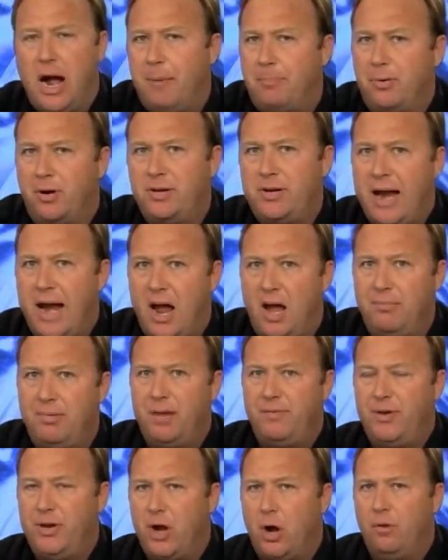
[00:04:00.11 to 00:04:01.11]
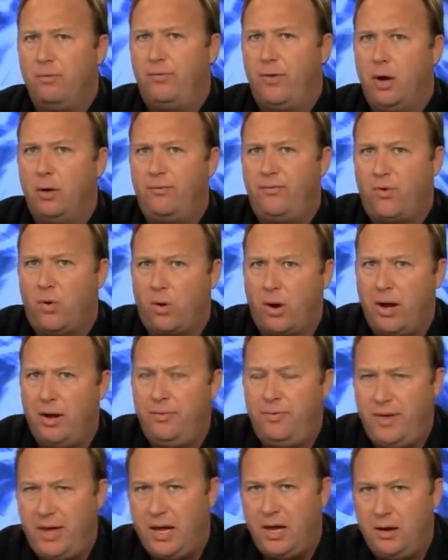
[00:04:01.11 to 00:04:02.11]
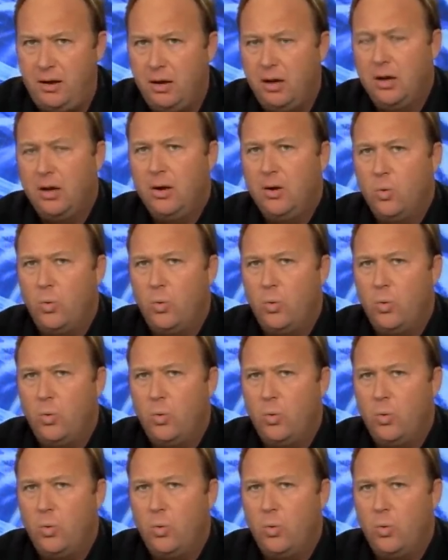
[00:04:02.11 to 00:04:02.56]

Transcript: it up or down, but if you don't vote for it, then